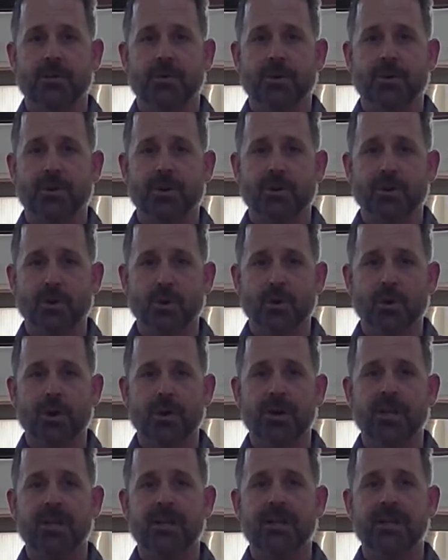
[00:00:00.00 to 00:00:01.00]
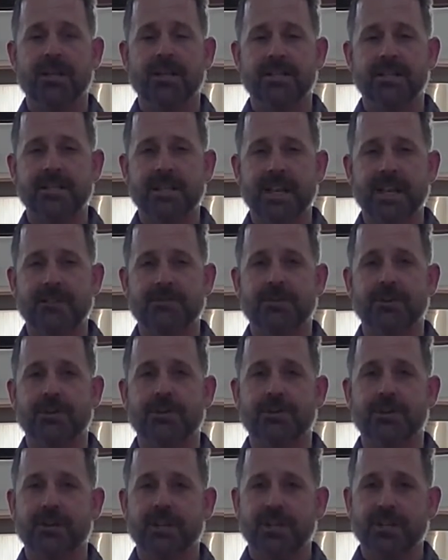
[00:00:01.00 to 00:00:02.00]
with our Lord and
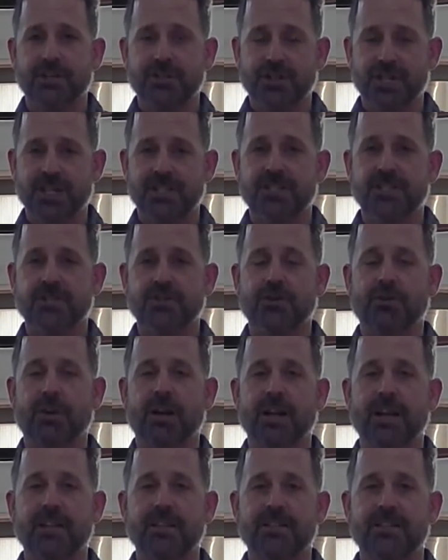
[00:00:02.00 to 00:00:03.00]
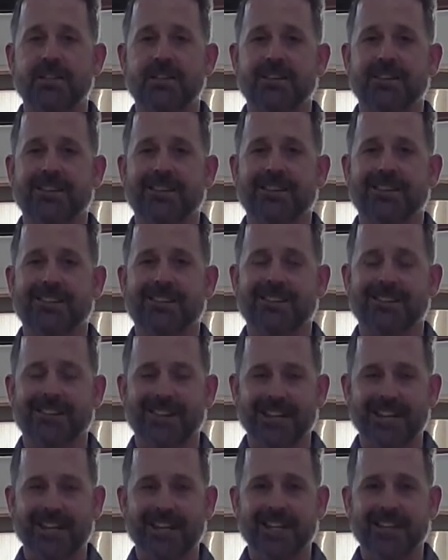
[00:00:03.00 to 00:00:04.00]
Savior, Jesus Christ,
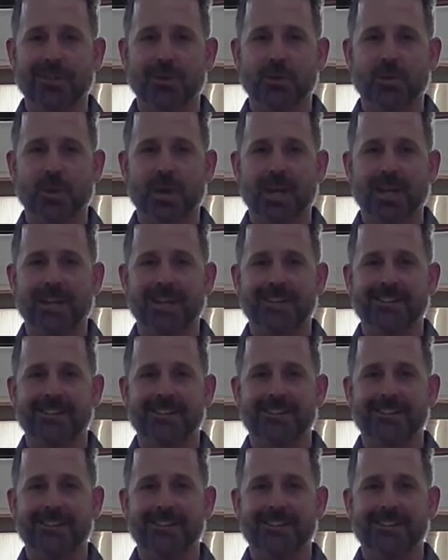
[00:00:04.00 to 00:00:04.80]
leading the way."